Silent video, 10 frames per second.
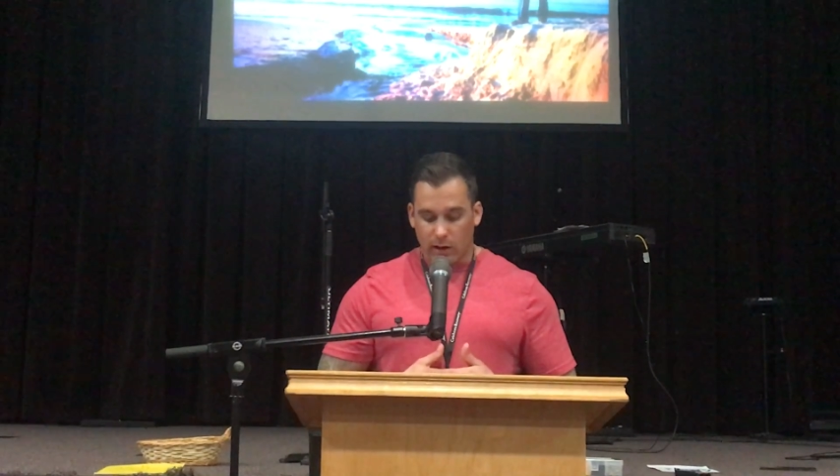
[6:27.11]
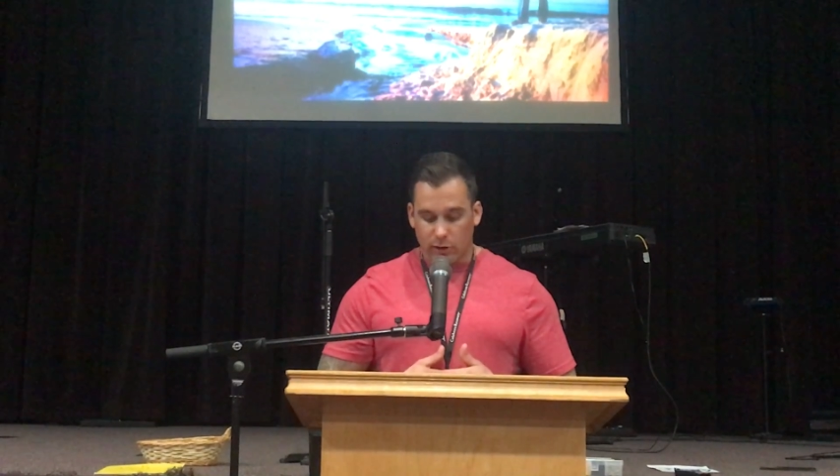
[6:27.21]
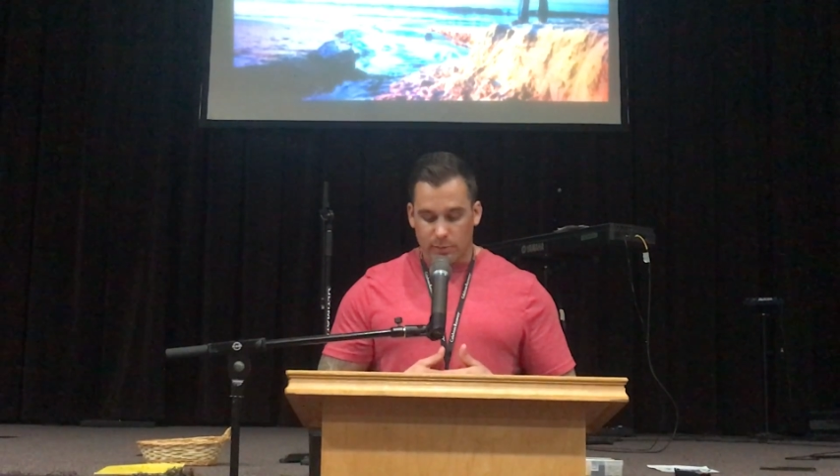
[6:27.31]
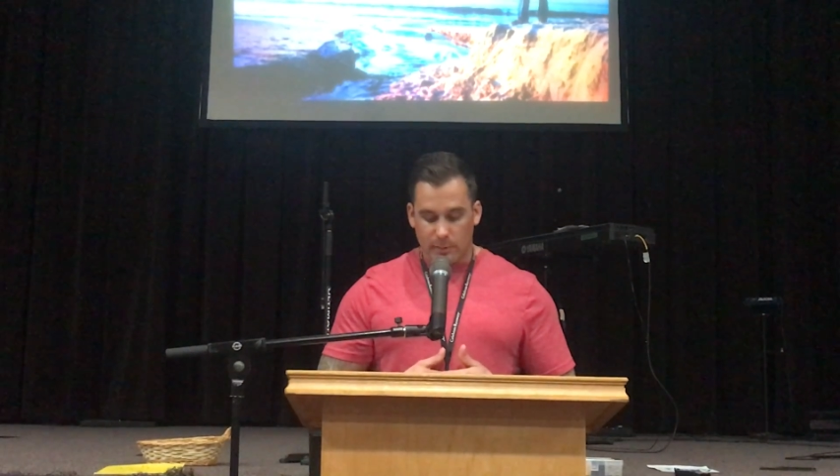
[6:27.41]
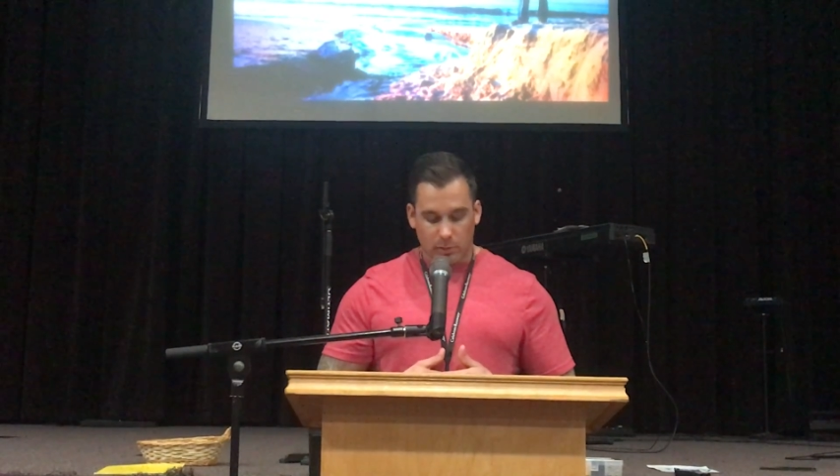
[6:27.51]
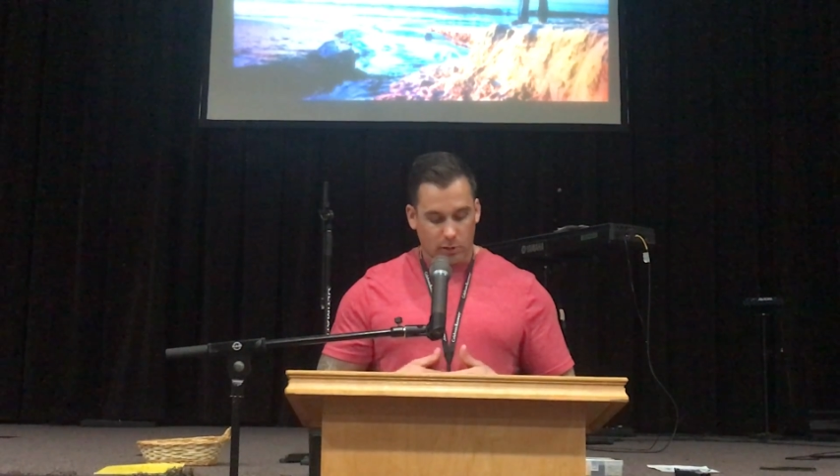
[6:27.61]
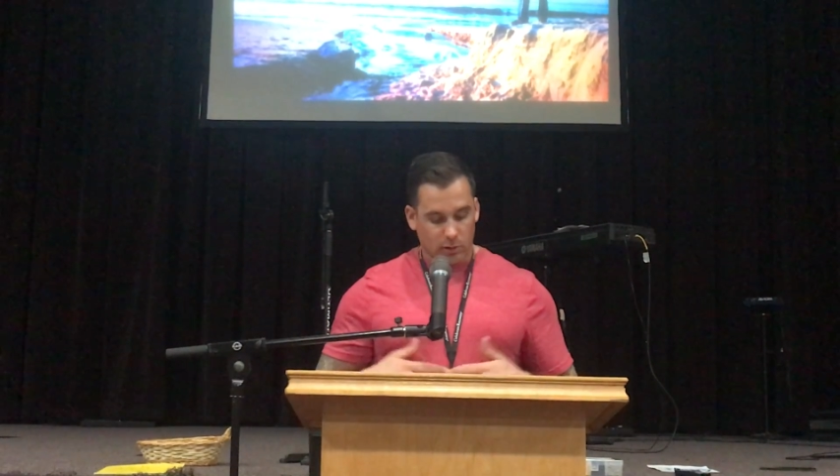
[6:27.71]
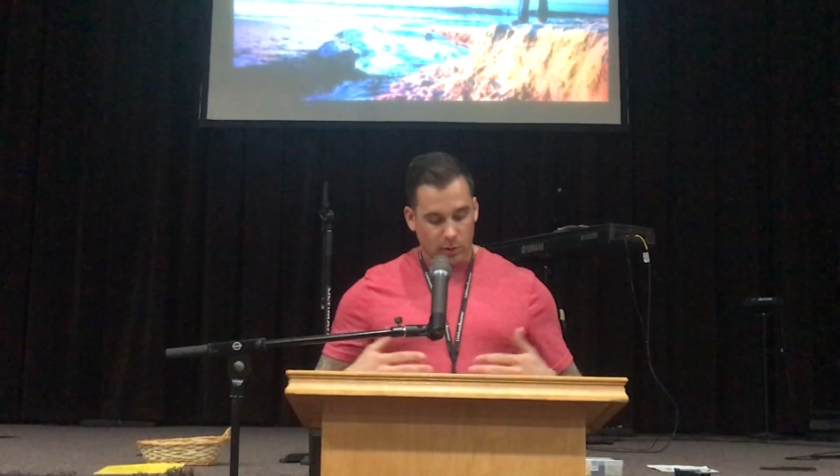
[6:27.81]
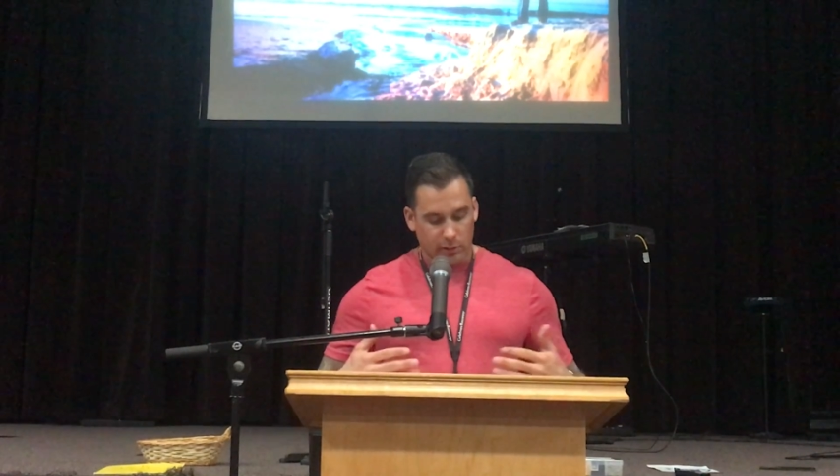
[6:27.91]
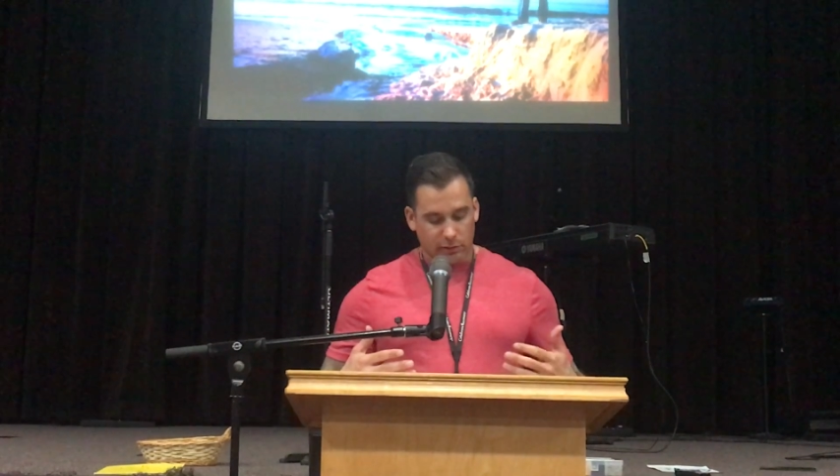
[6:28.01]
other people
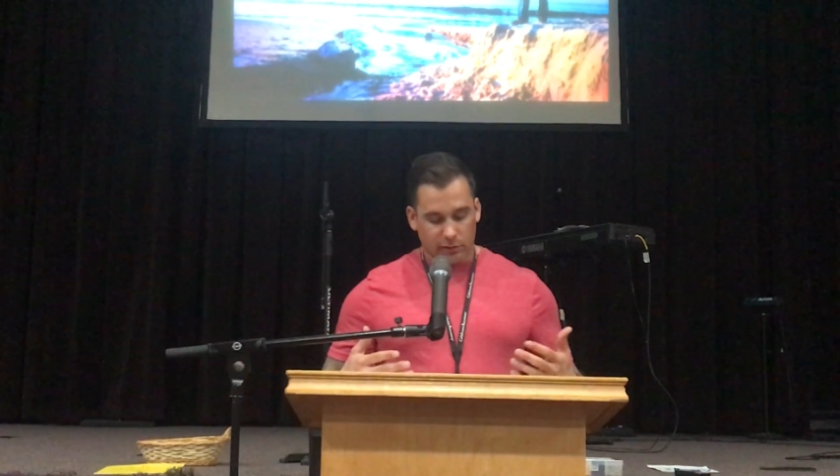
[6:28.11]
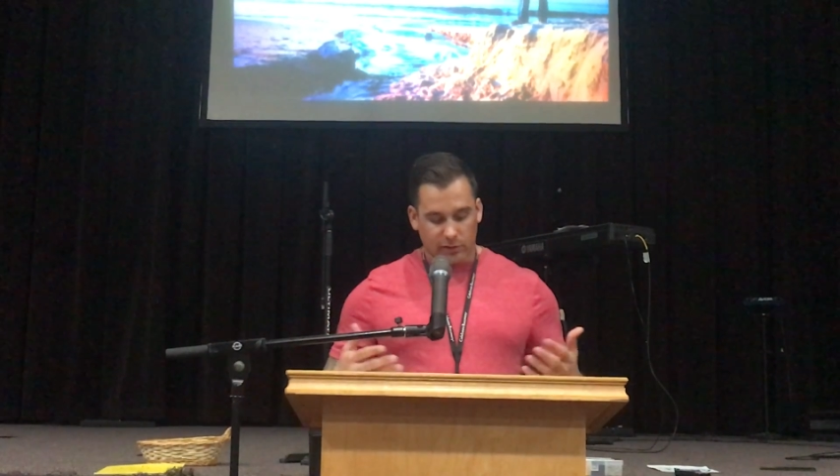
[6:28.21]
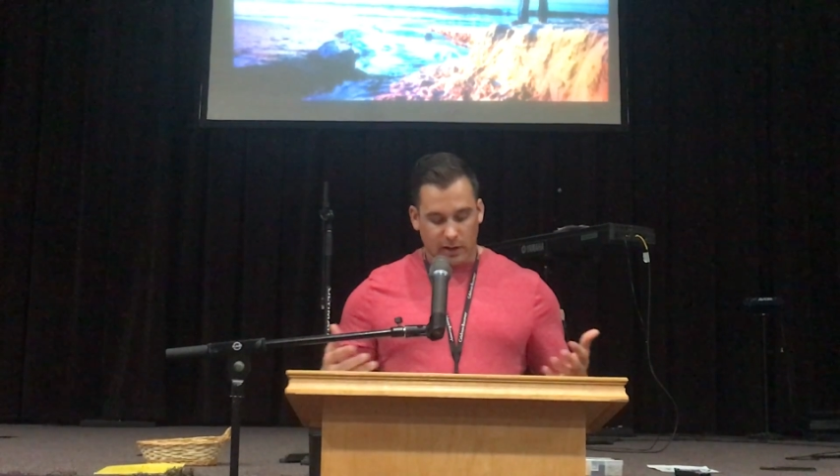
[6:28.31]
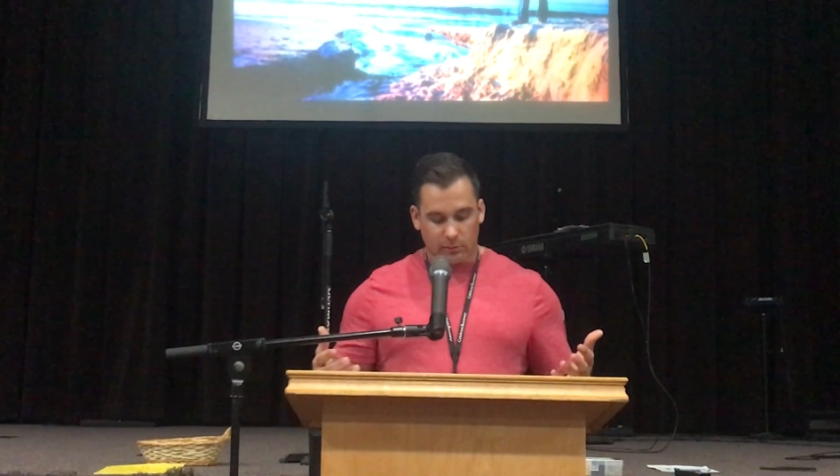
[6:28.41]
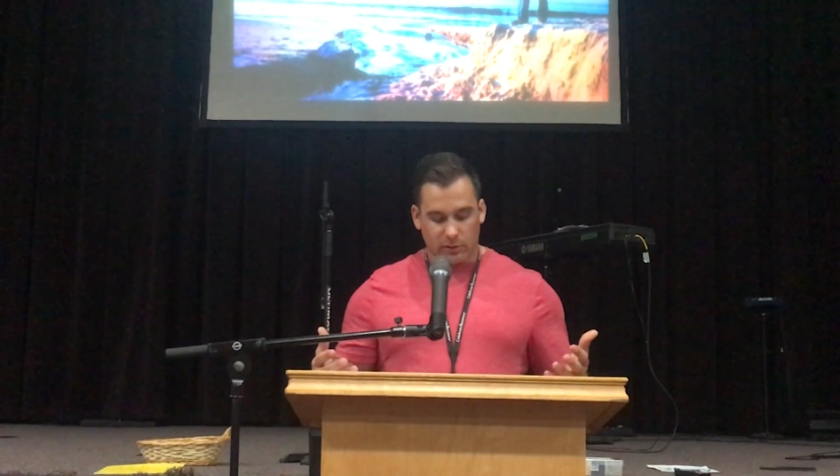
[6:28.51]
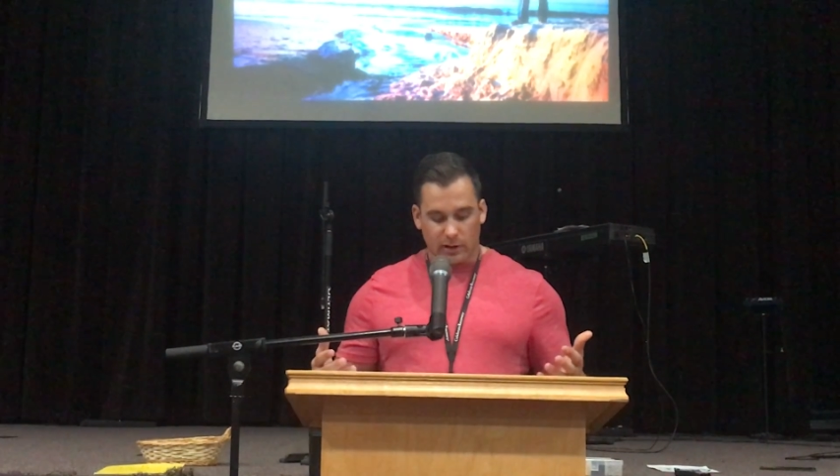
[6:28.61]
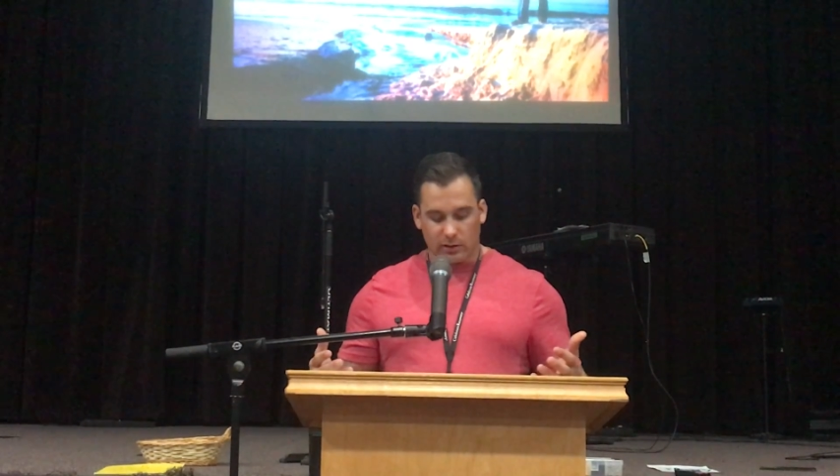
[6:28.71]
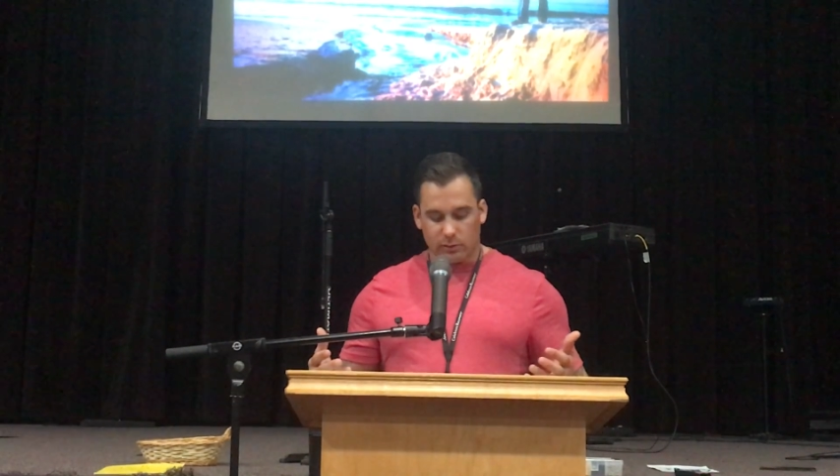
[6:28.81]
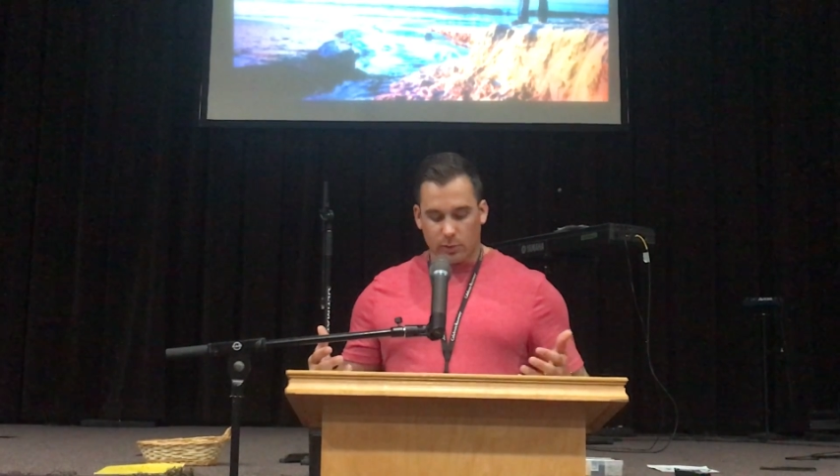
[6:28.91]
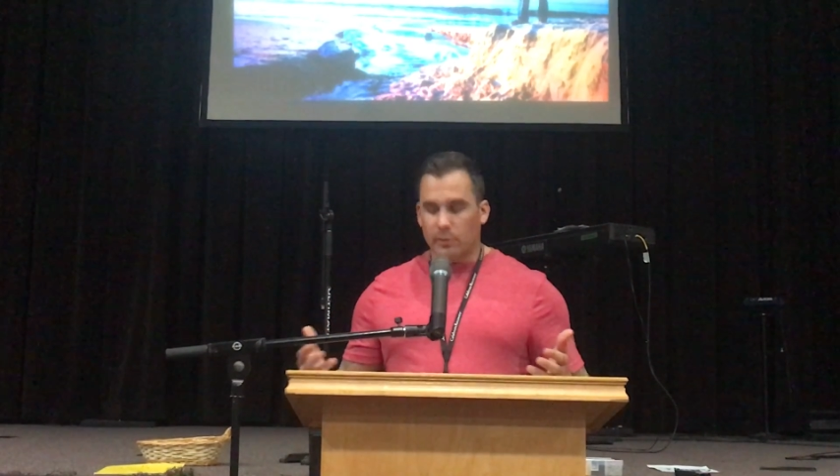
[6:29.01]
going through the same
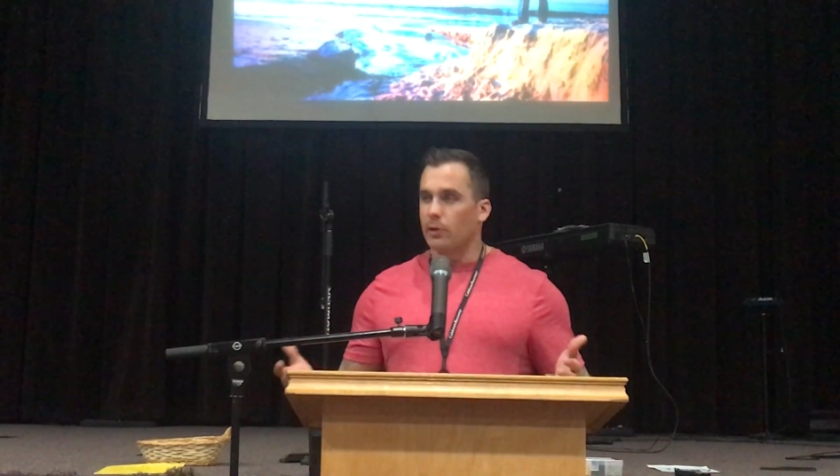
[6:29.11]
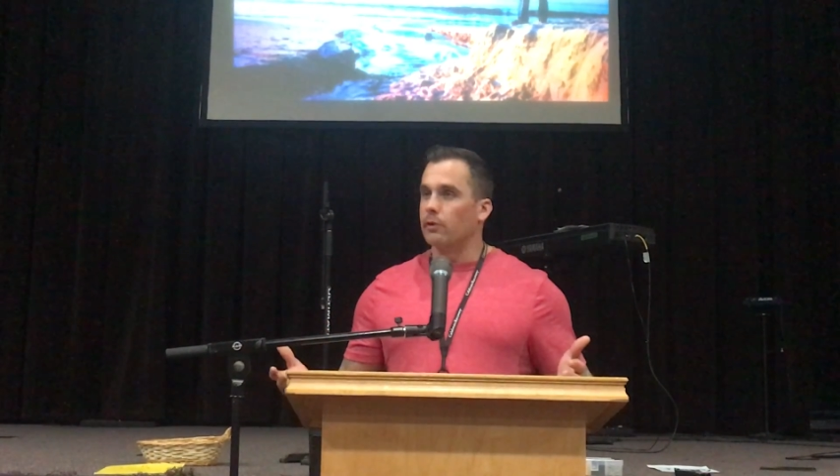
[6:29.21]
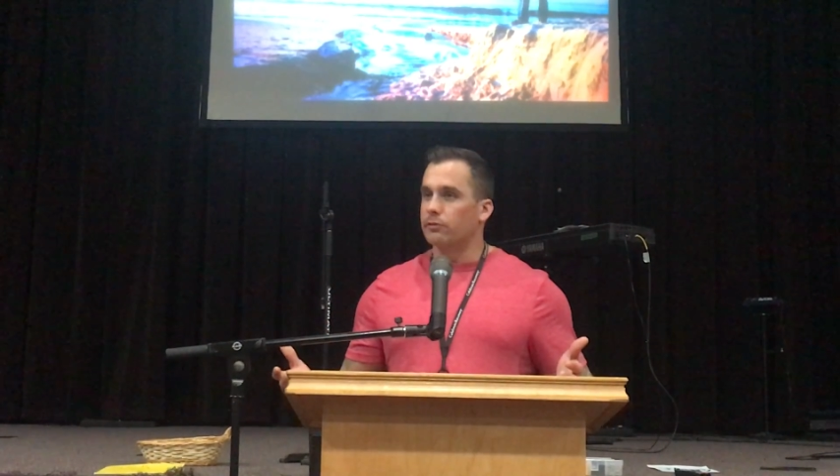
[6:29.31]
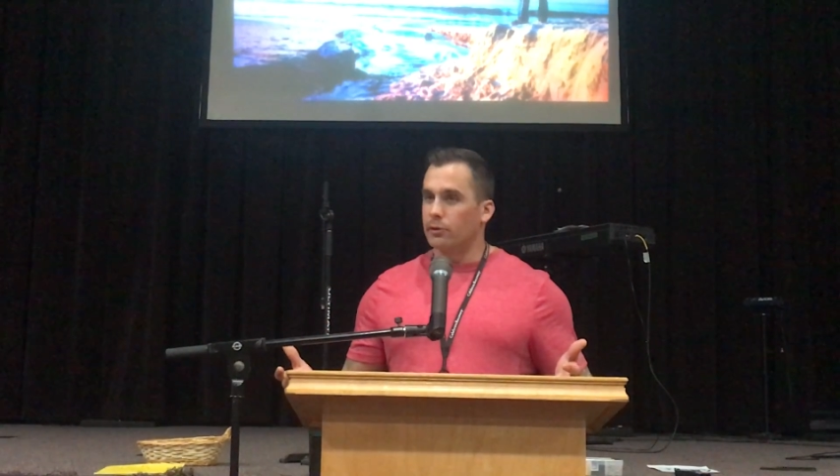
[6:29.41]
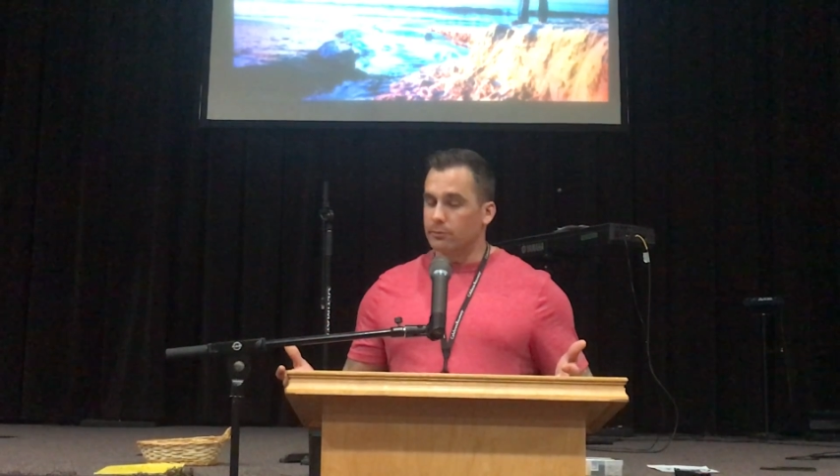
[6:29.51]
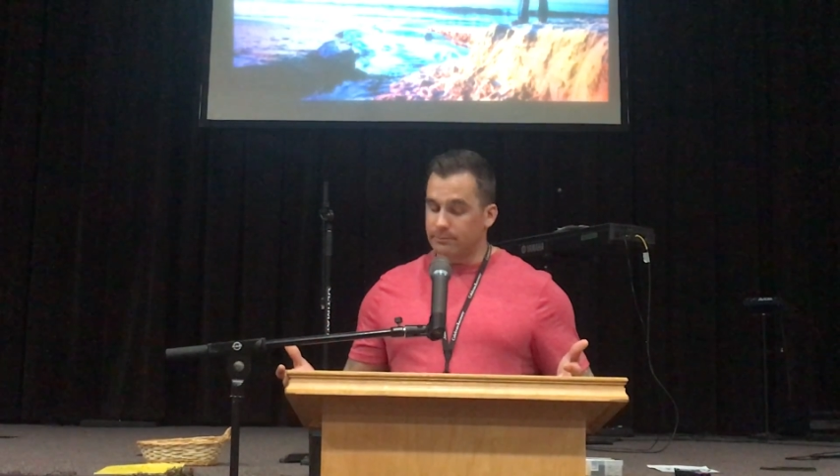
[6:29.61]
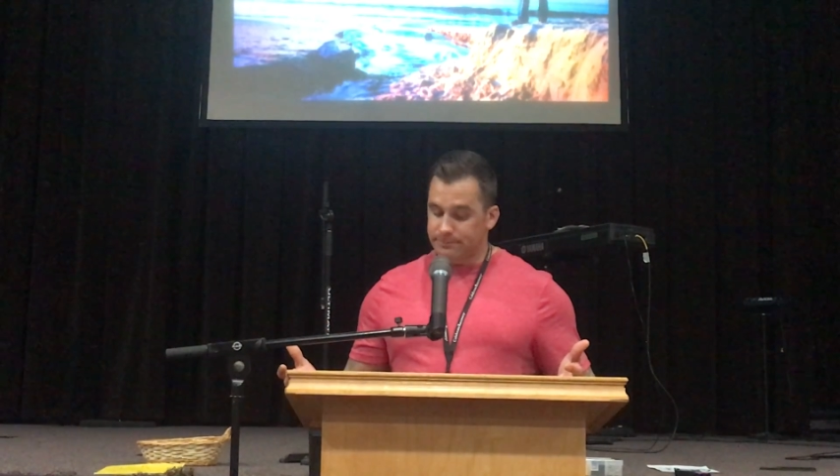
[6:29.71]
things we were going through.